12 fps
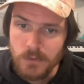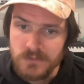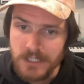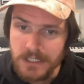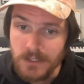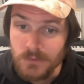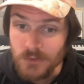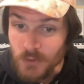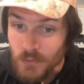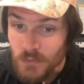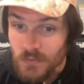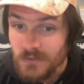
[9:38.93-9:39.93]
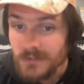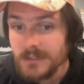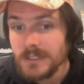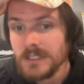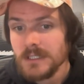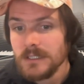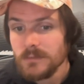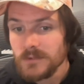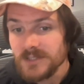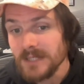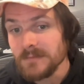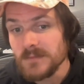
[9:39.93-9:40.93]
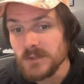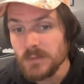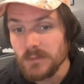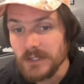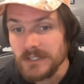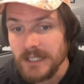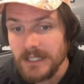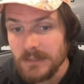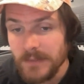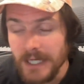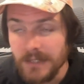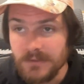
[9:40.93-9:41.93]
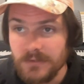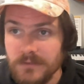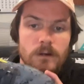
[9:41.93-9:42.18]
Cyclone 2s, which I'm super excited about.